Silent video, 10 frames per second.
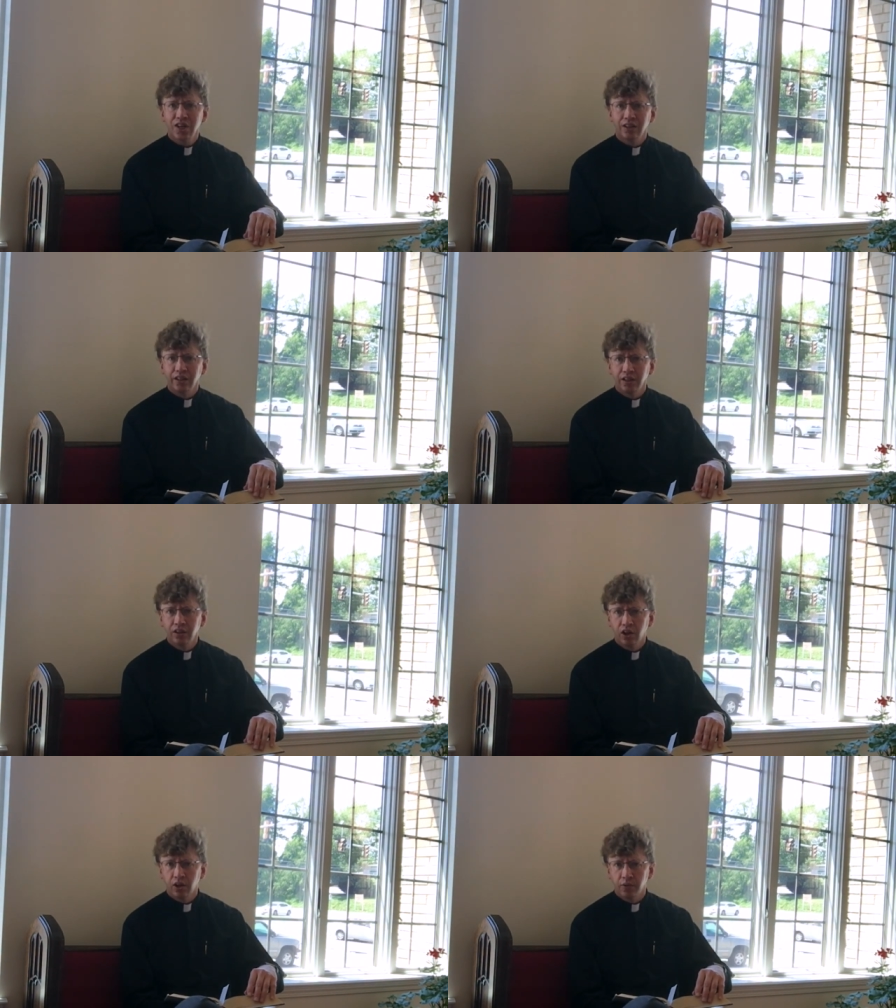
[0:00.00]
telling
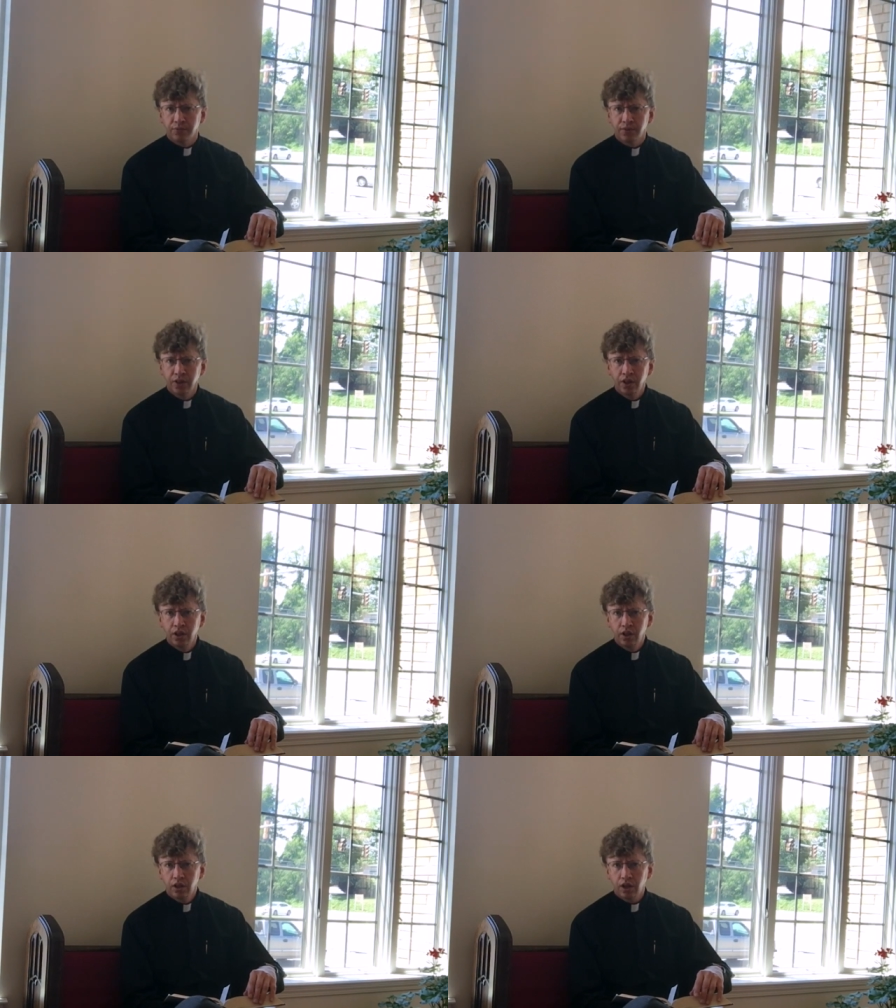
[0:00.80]
of
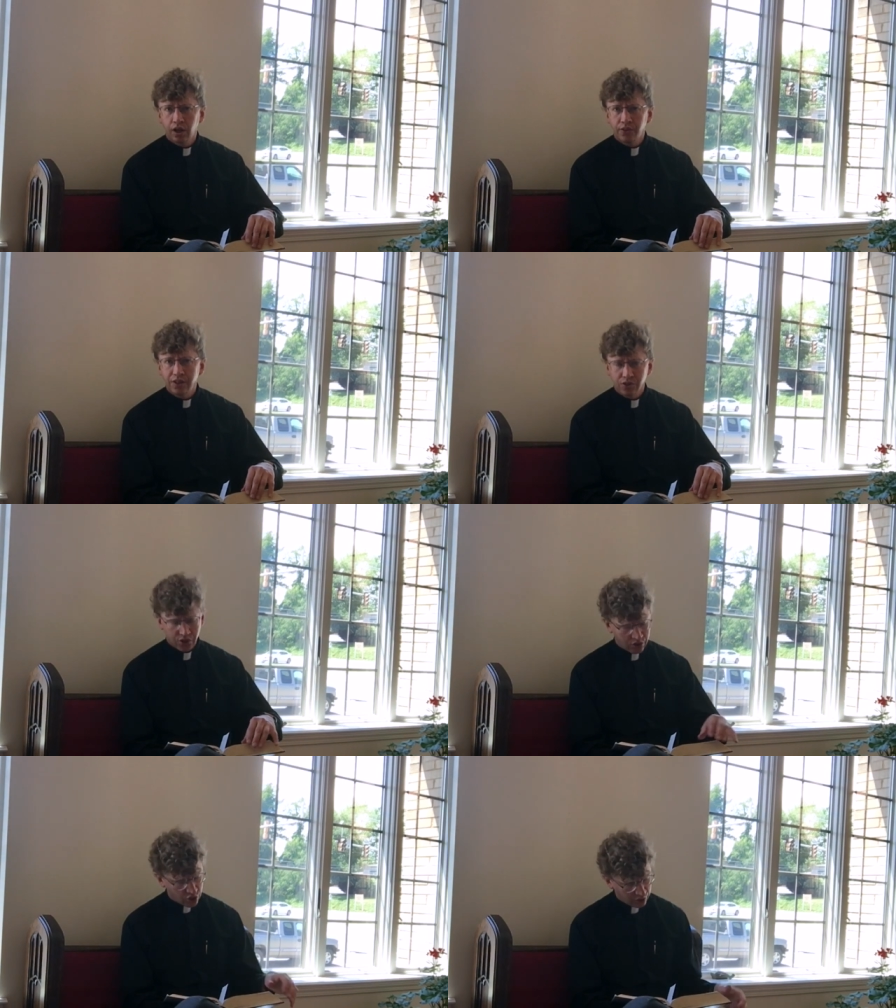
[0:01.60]
uh, the
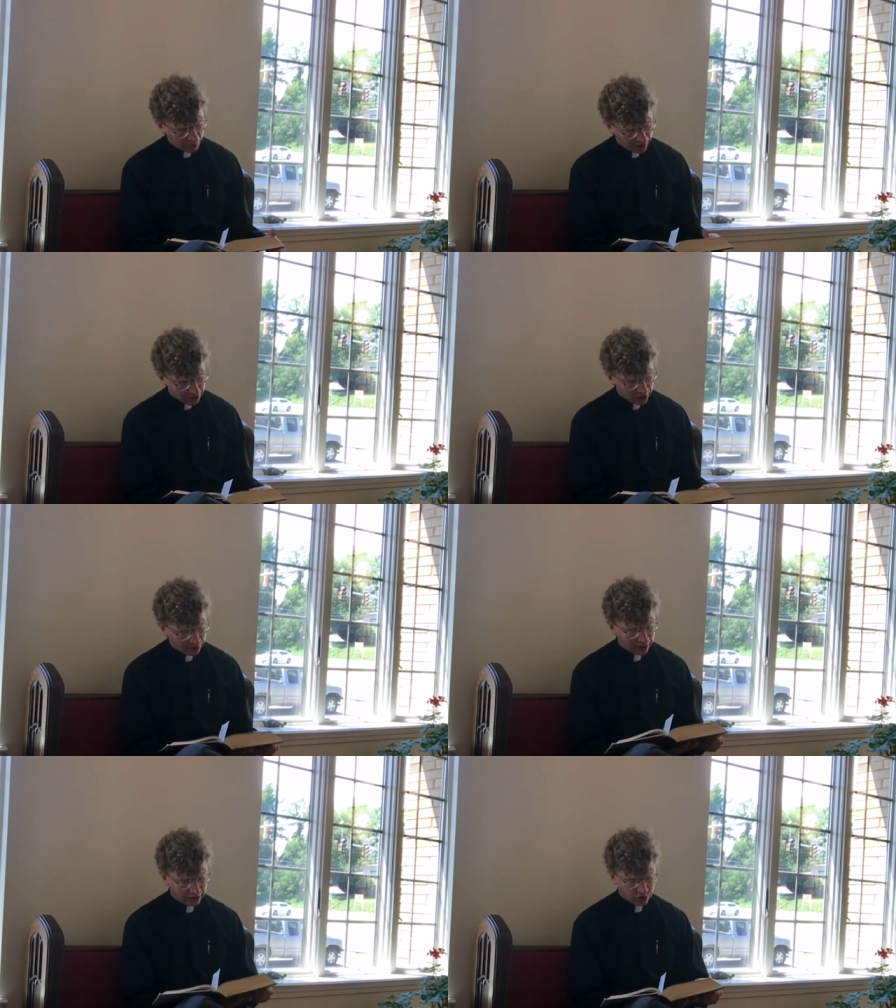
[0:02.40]
ascension because I
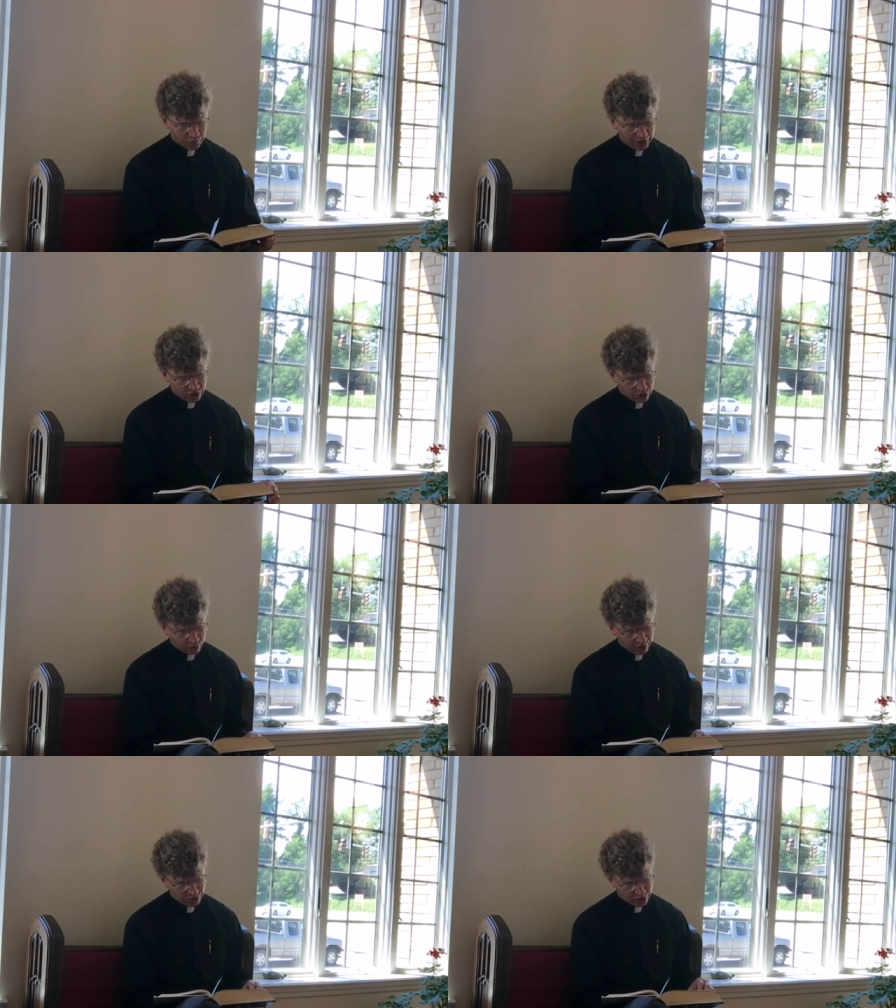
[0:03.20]
think it speaks
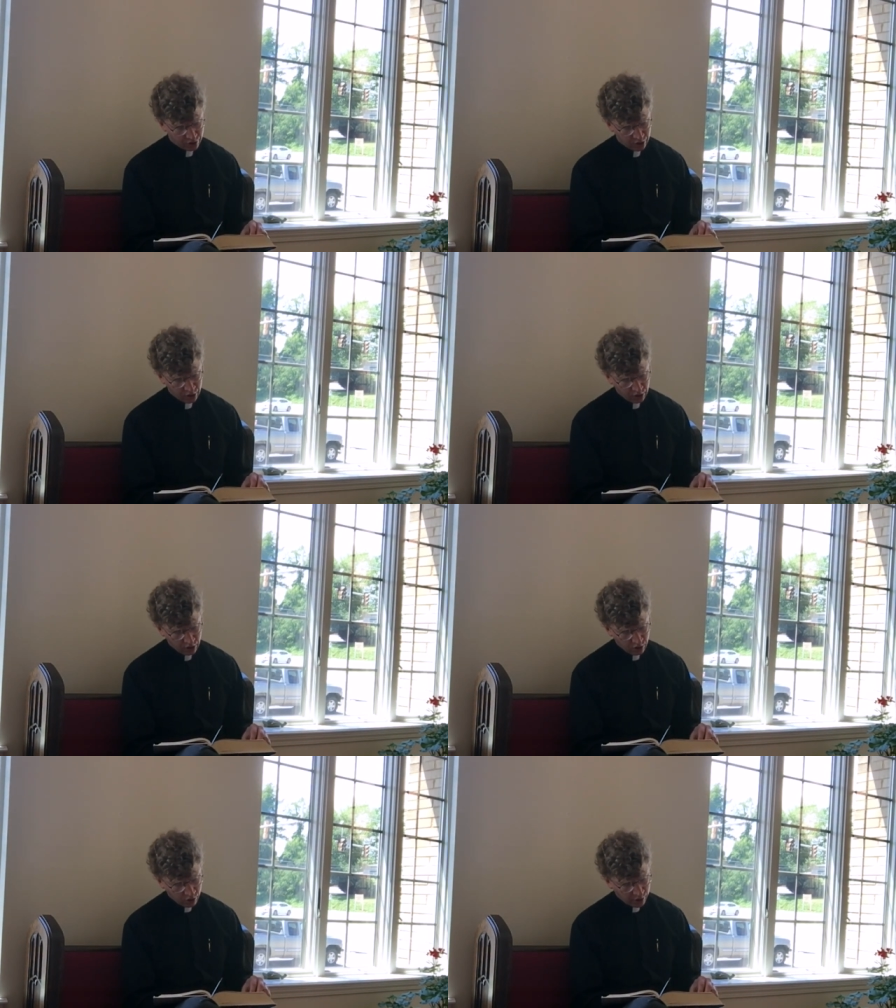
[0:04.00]
to us
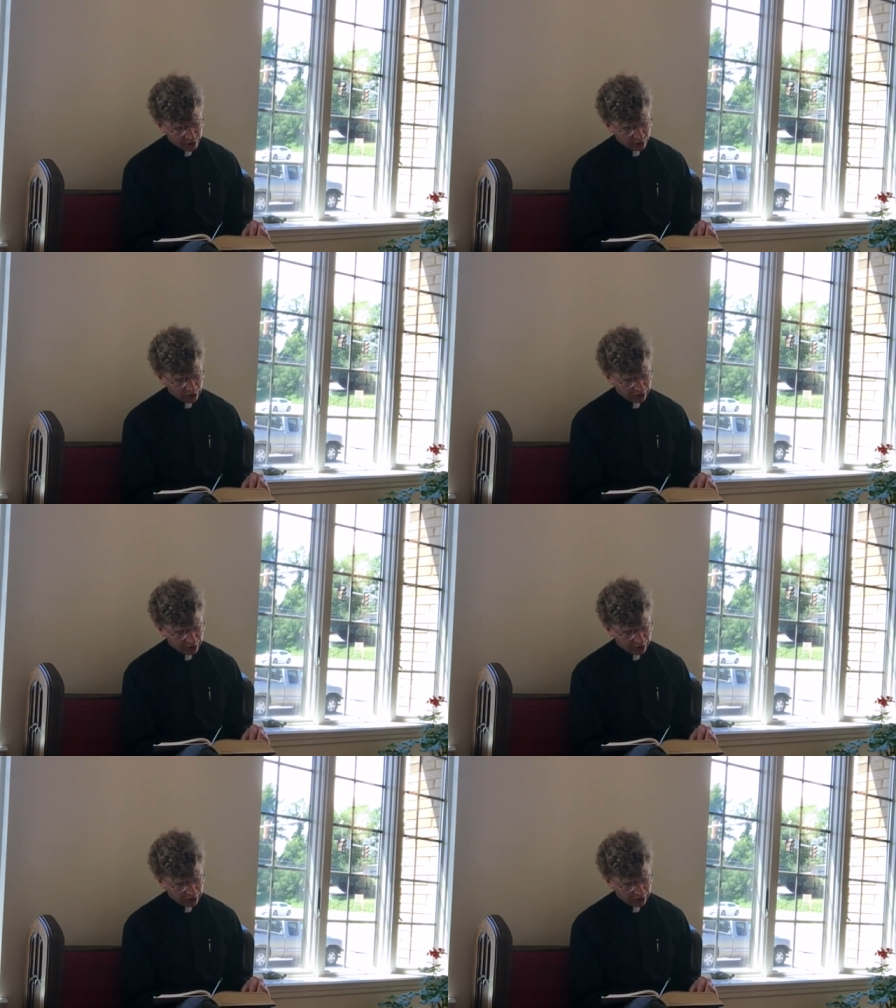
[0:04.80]
on